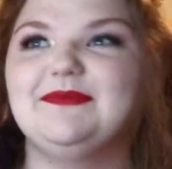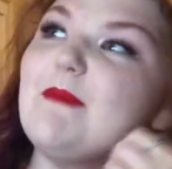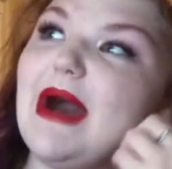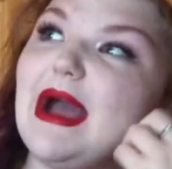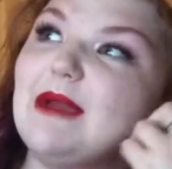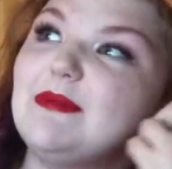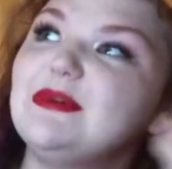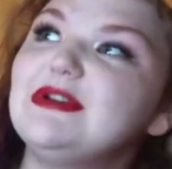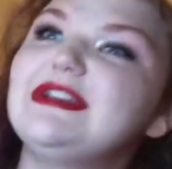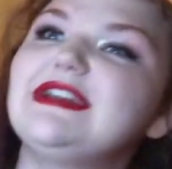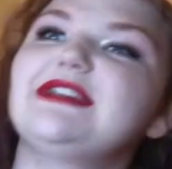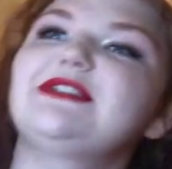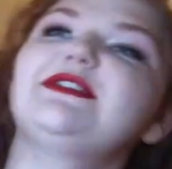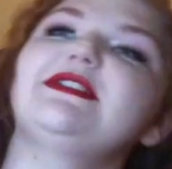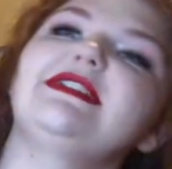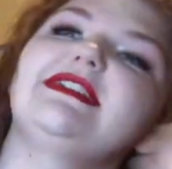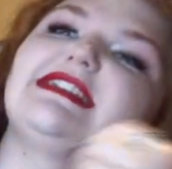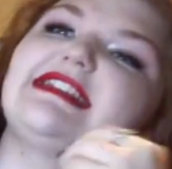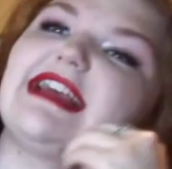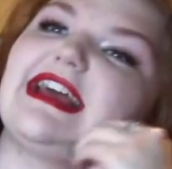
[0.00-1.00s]
My
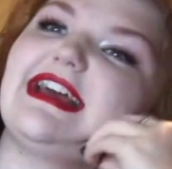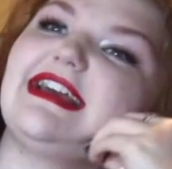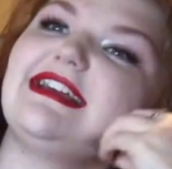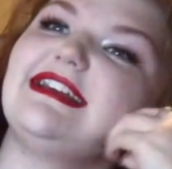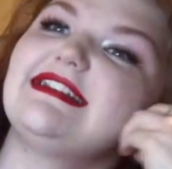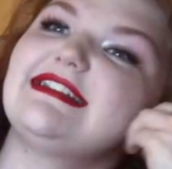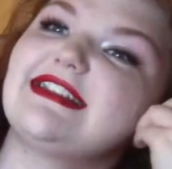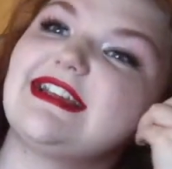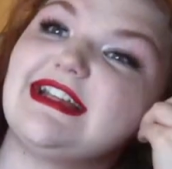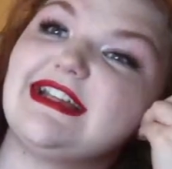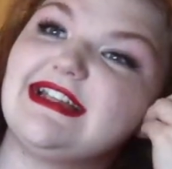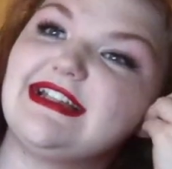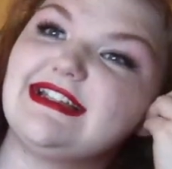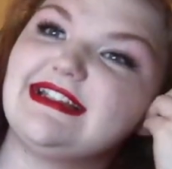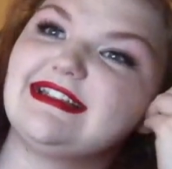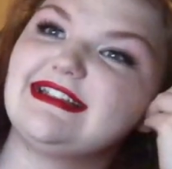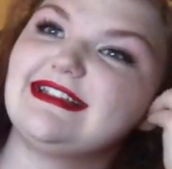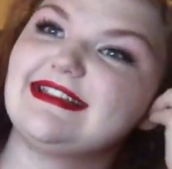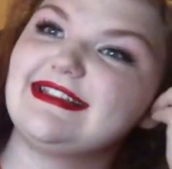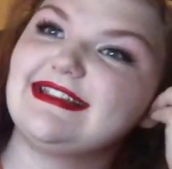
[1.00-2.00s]
prediction is that it's gonna
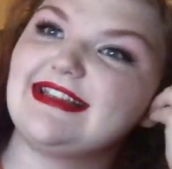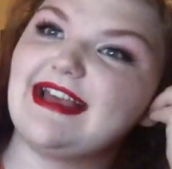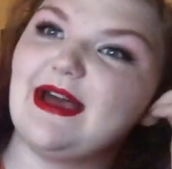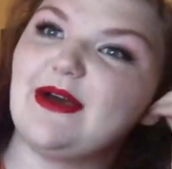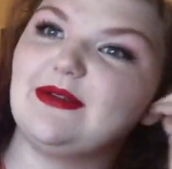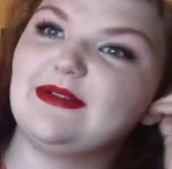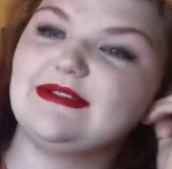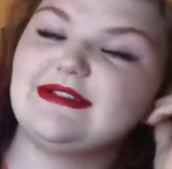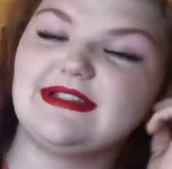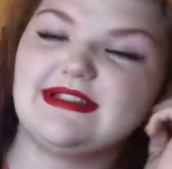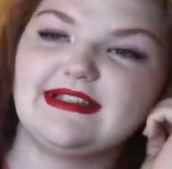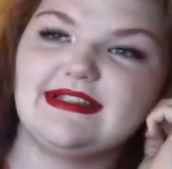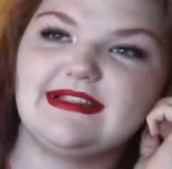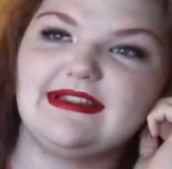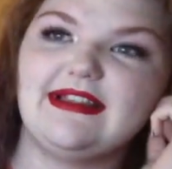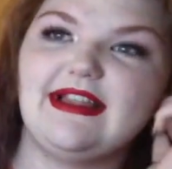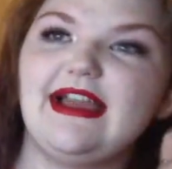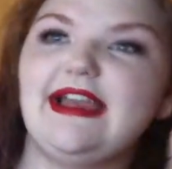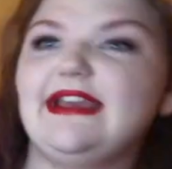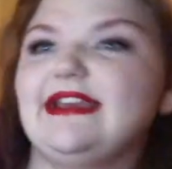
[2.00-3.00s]
sound
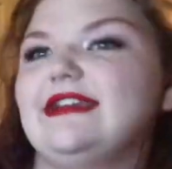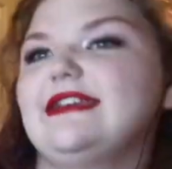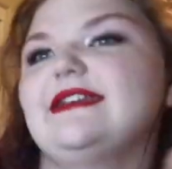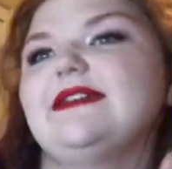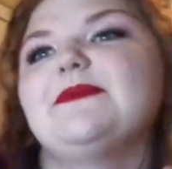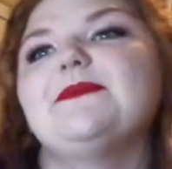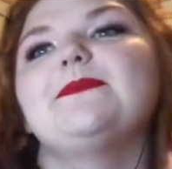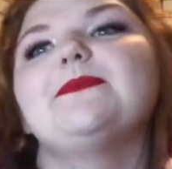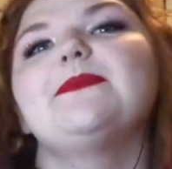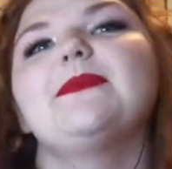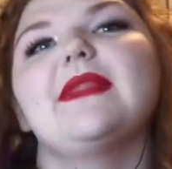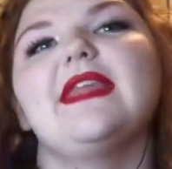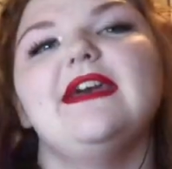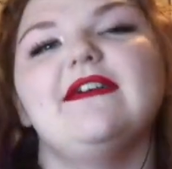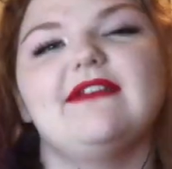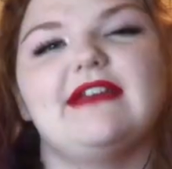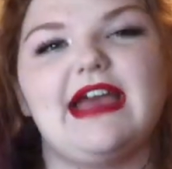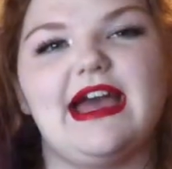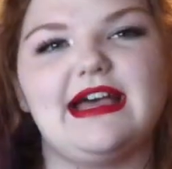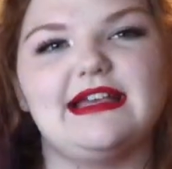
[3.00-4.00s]
like
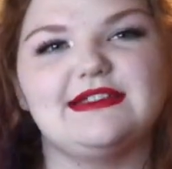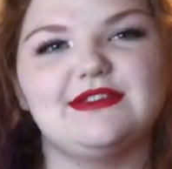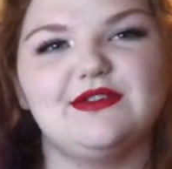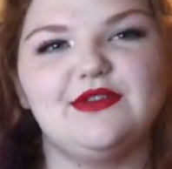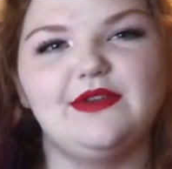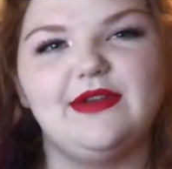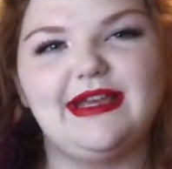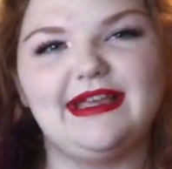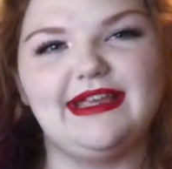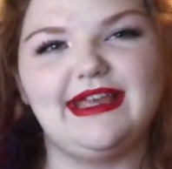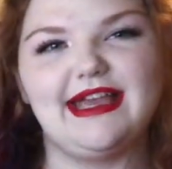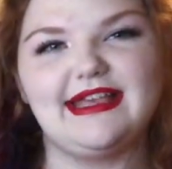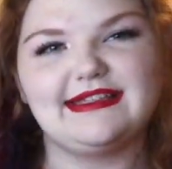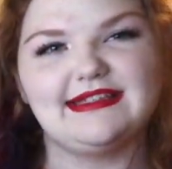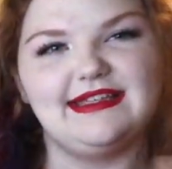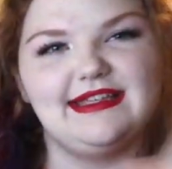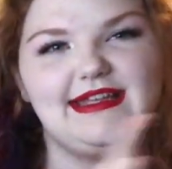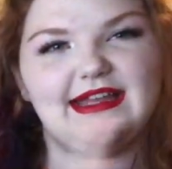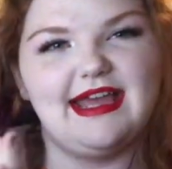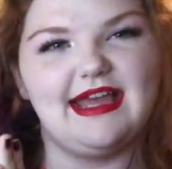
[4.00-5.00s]
if Castle and
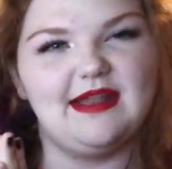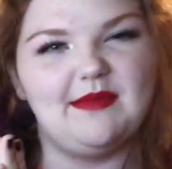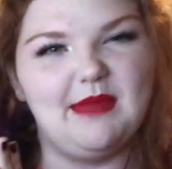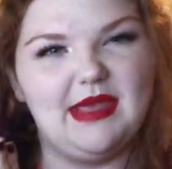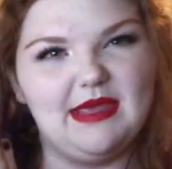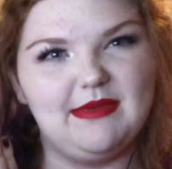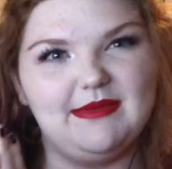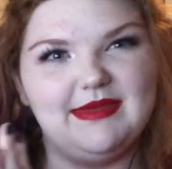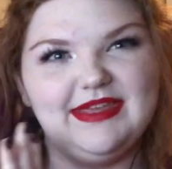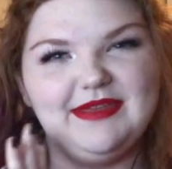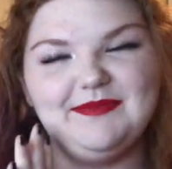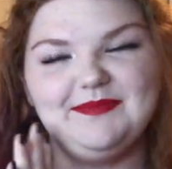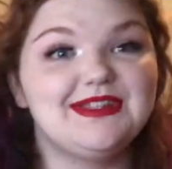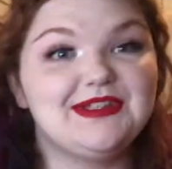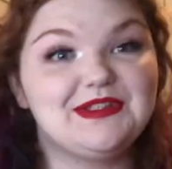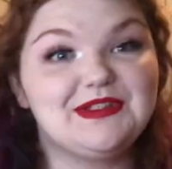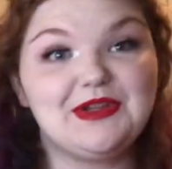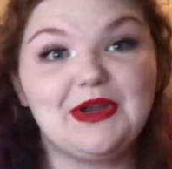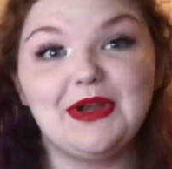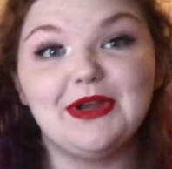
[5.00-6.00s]
Gasoline had a baby, the
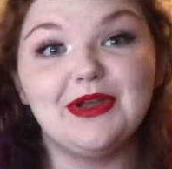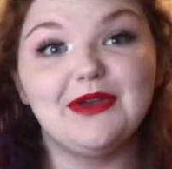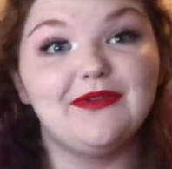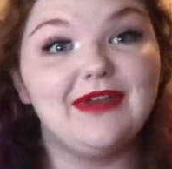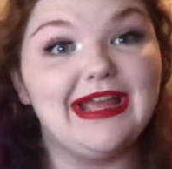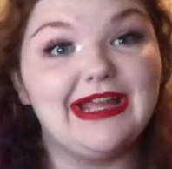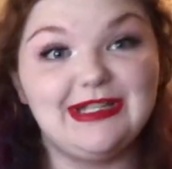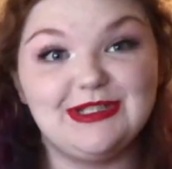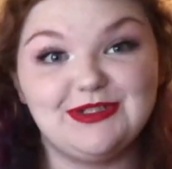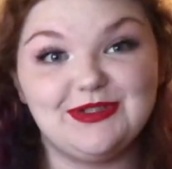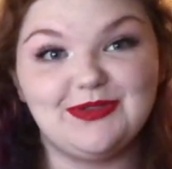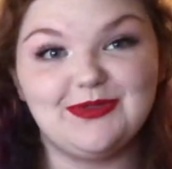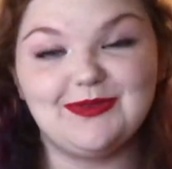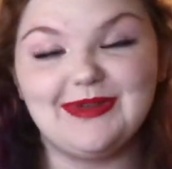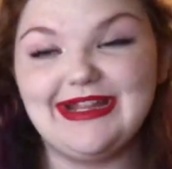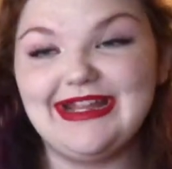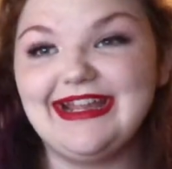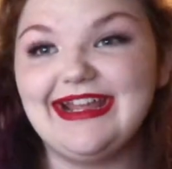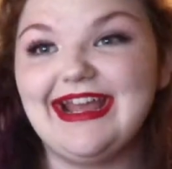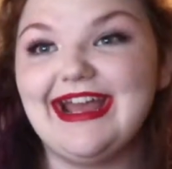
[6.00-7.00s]
start of
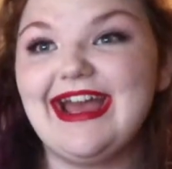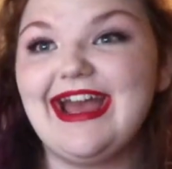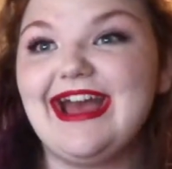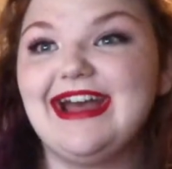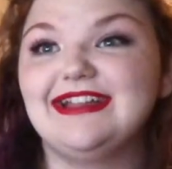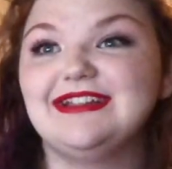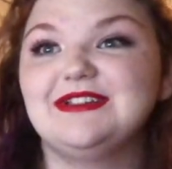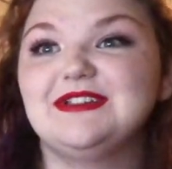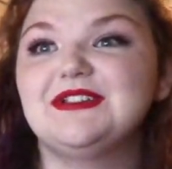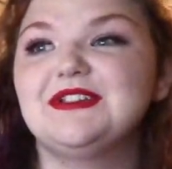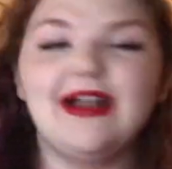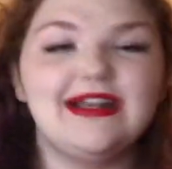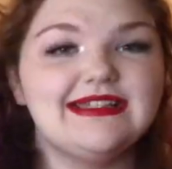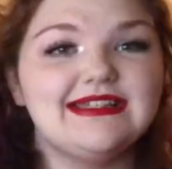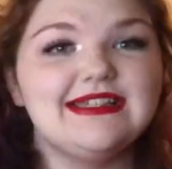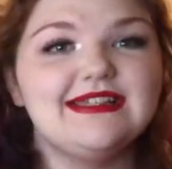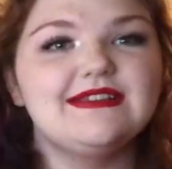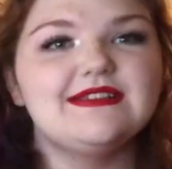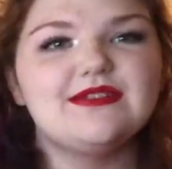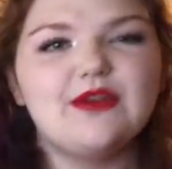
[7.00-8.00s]
H3, and
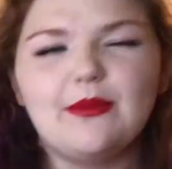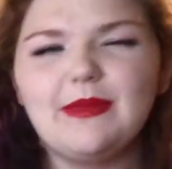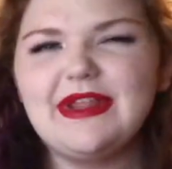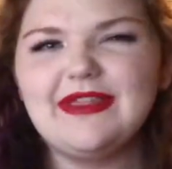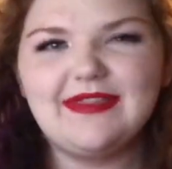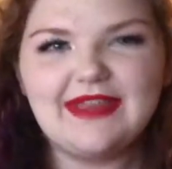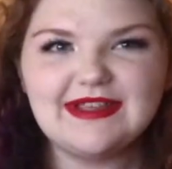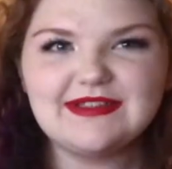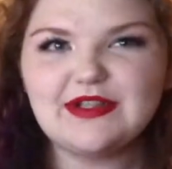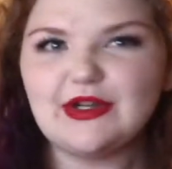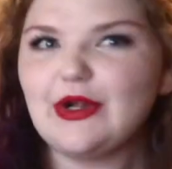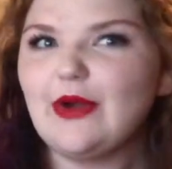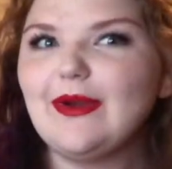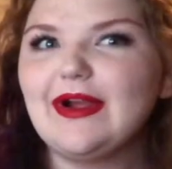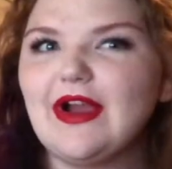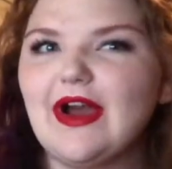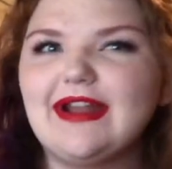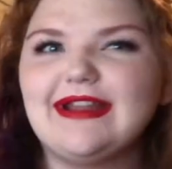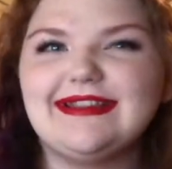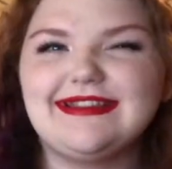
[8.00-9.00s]
honestly, so many things are
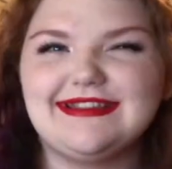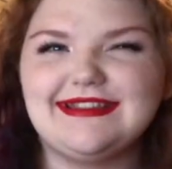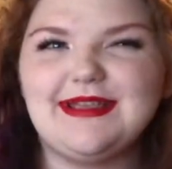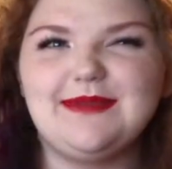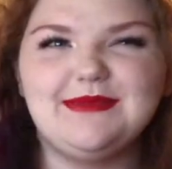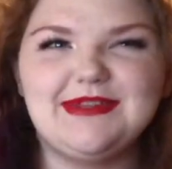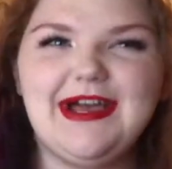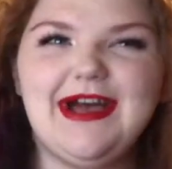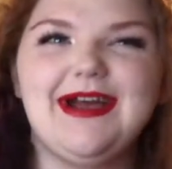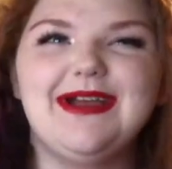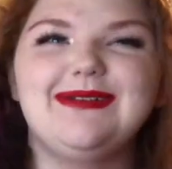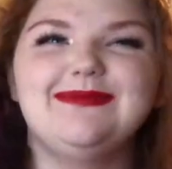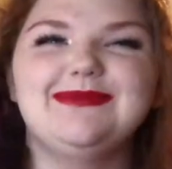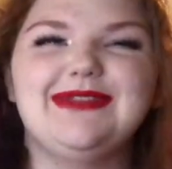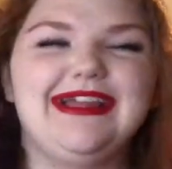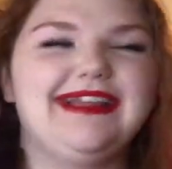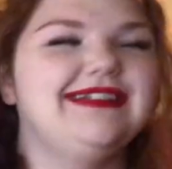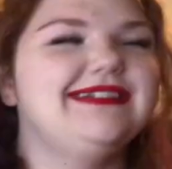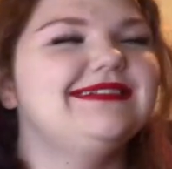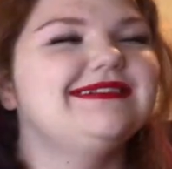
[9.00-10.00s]
going on at the same time,
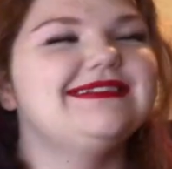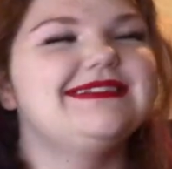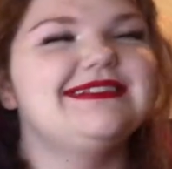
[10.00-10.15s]
like